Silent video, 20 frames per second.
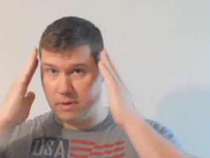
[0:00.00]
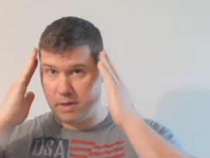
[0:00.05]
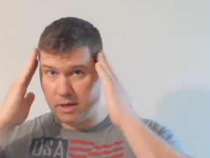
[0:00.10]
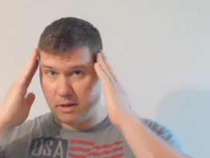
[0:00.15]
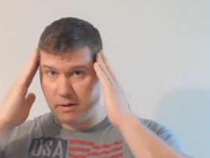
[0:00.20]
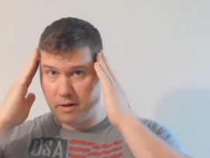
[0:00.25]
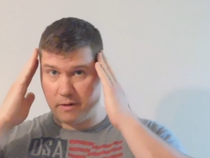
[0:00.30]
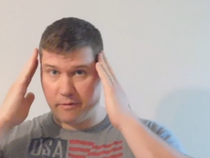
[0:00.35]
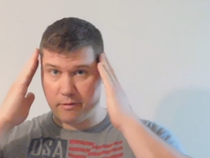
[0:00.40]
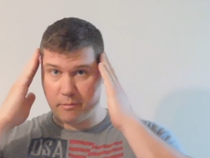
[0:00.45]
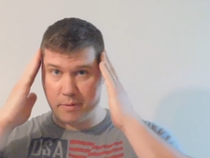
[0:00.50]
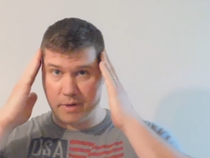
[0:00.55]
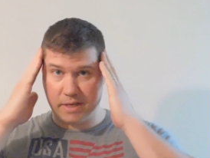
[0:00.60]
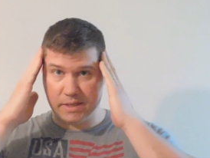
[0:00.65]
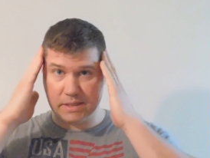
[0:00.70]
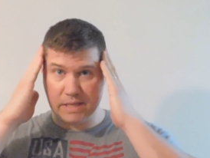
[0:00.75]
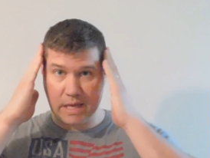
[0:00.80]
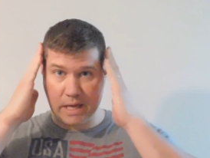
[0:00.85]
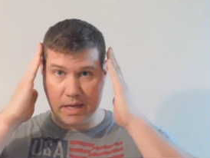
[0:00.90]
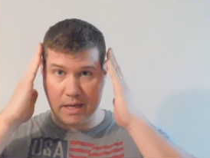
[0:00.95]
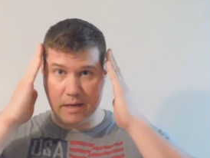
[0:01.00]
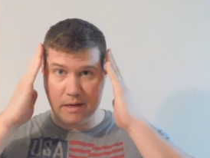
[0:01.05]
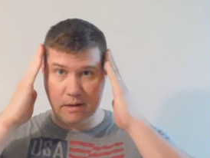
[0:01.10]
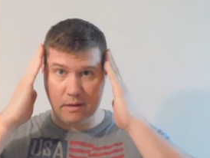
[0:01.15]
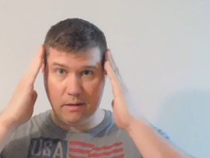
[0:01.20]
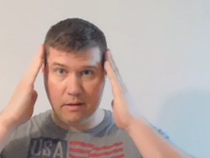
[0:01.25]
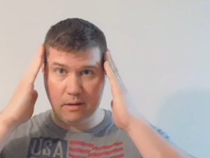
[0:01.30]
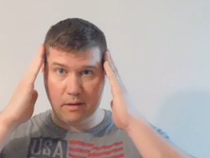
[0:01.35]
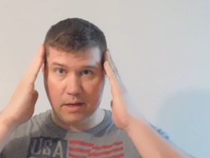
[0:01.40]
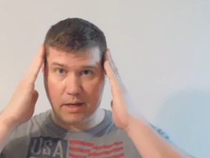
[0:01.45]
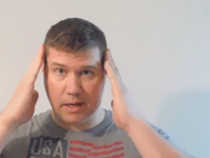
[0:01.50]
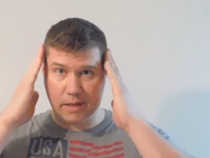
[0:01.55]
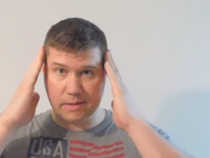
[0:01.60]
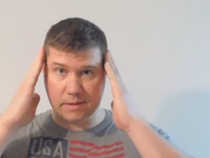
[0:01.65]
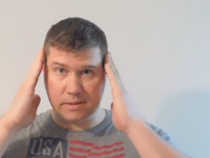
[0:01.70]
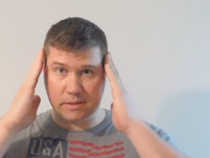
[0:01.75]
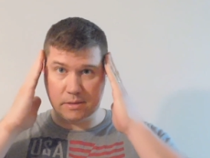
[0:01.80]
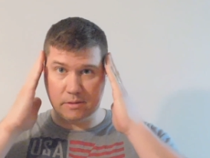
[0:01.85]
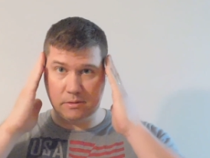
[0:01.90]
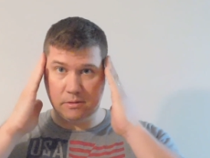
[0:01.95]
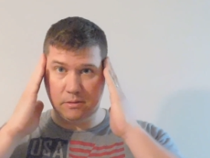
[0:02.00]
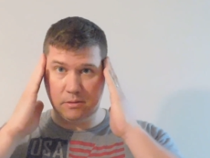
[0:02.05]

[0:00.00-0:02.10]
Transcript: Now everybody's head, as